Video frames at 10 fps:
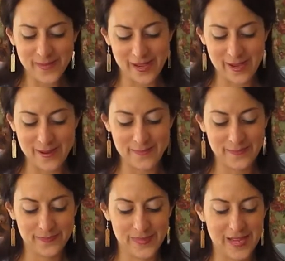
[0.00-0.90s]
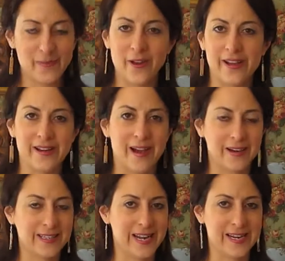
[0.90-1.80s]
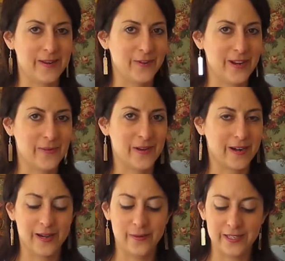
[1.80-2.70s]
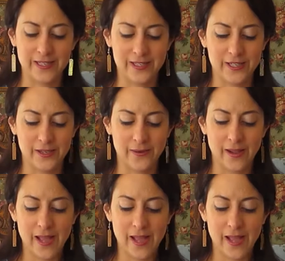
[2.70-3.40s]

um, yeah, probably not, because I never eat one. I always eat two.